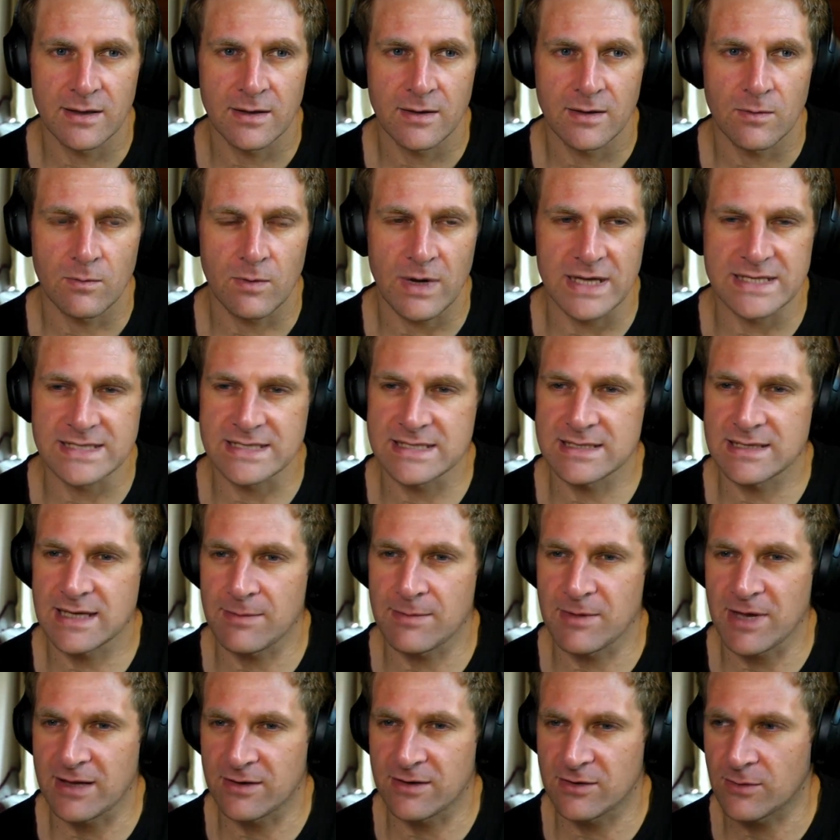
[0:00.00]
is this
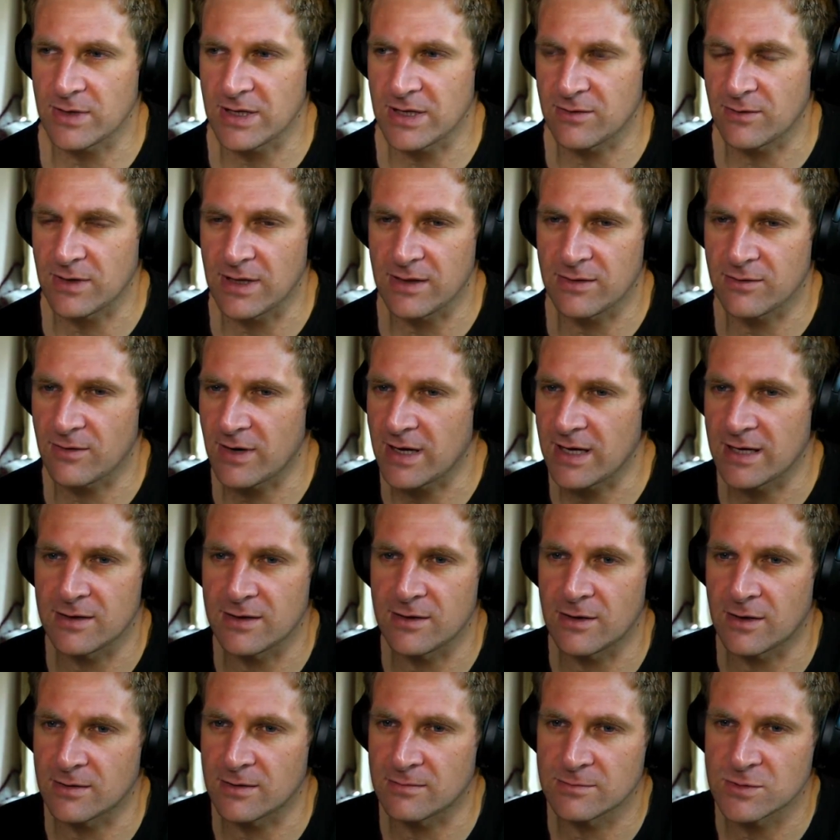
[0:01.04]
coming out in 2023 and
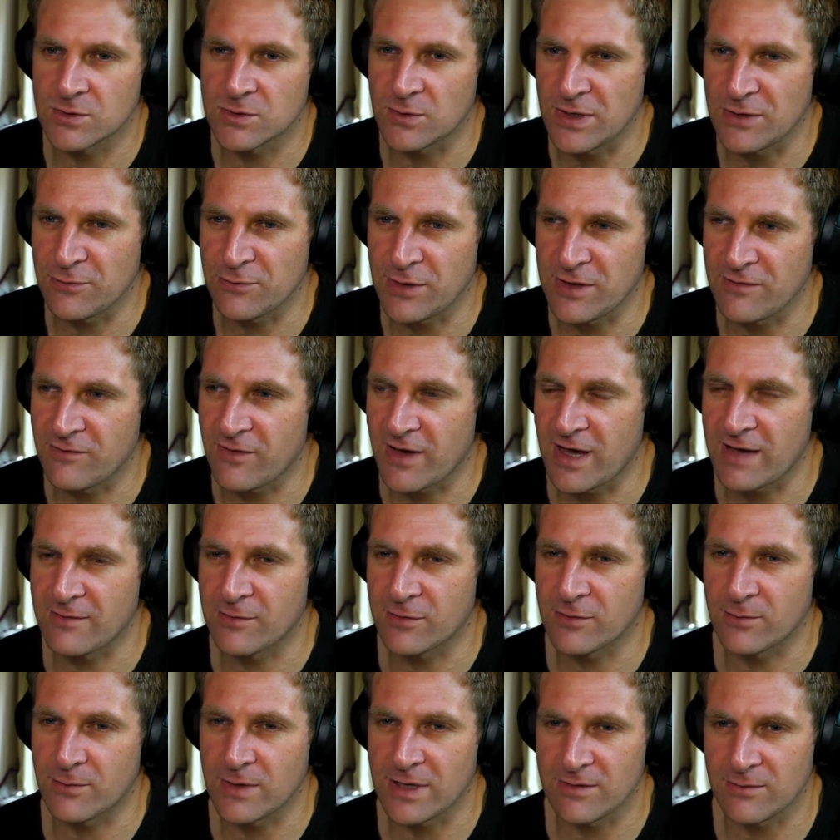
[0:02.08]
not 2025 or
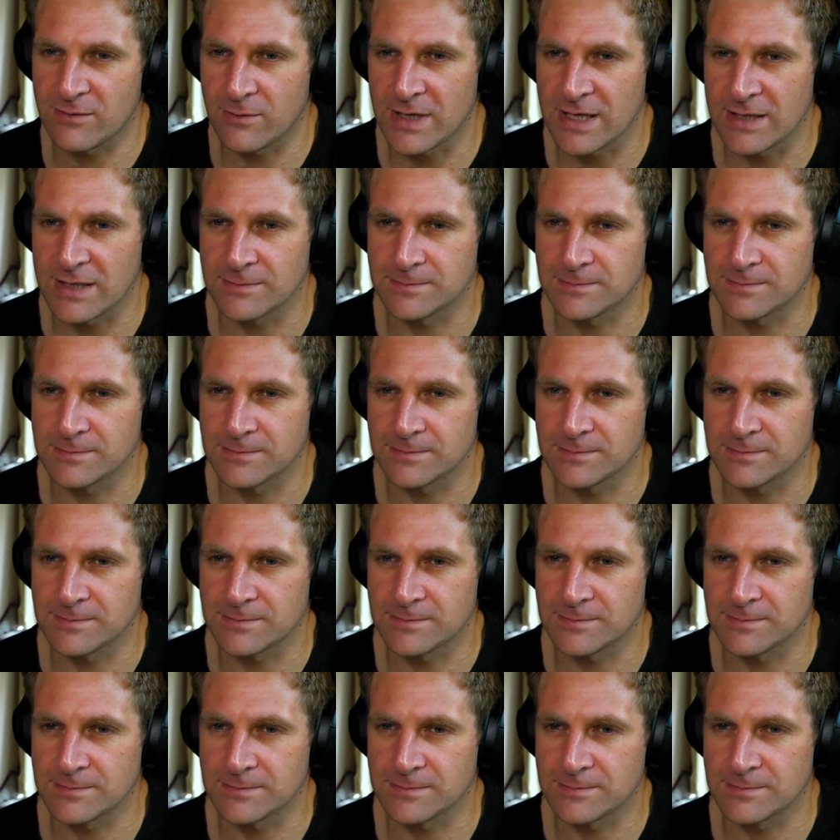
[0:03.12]
2020?